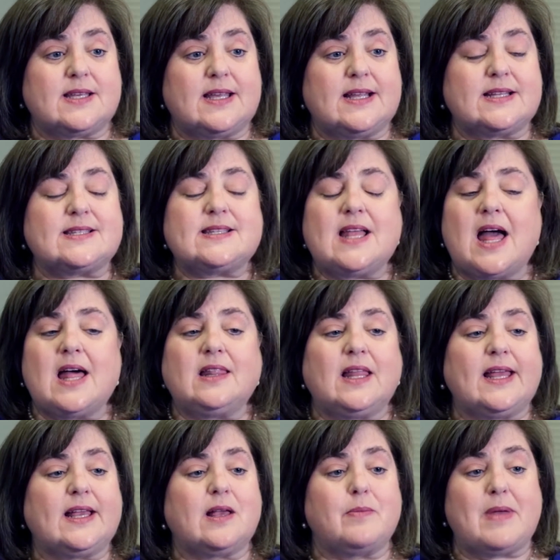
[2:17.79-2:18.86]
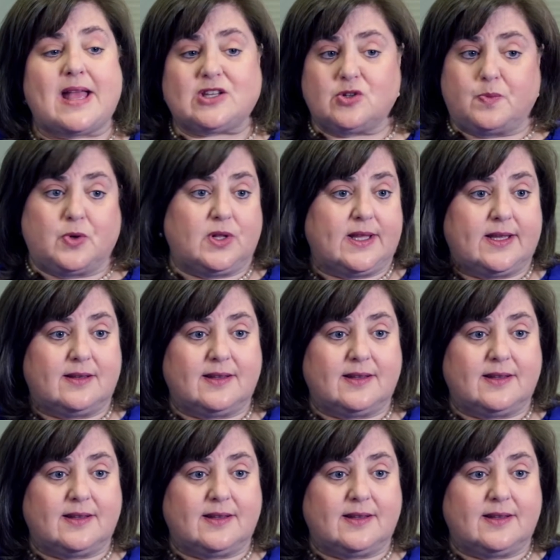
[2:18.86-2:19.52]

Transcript: it's not like a magic bullet.